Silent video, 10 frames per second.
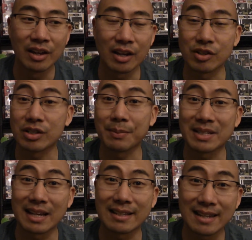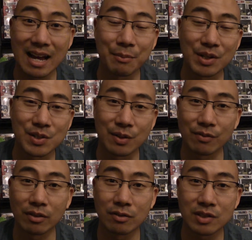I dressed up as Saitama. So
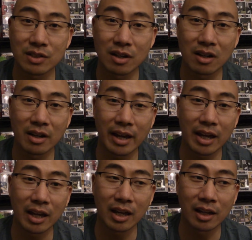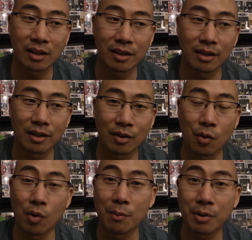if you saw a
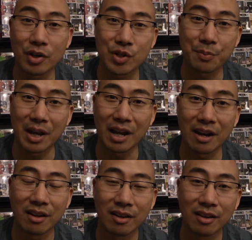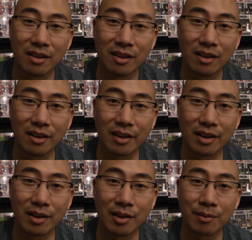One Punch Man
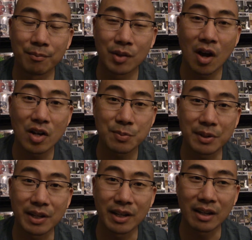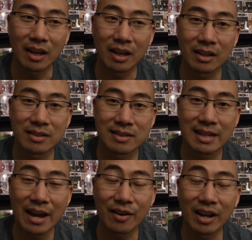cosplay on
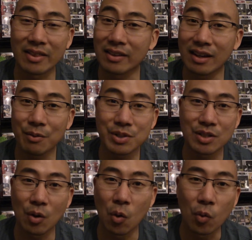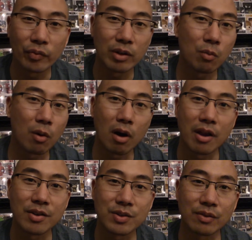Saturday, I think I was the only
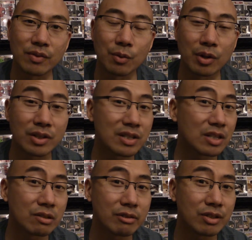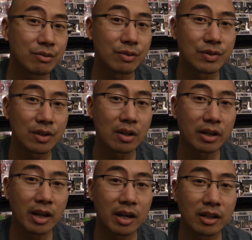one. So if you were at C2E2 and you saw a
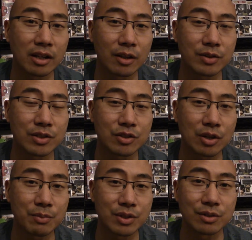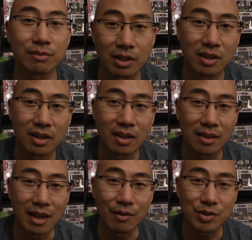guy in a yellow jumpsuit,
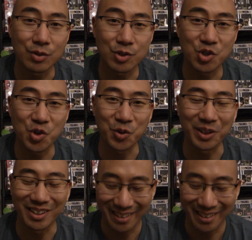that was yours truly.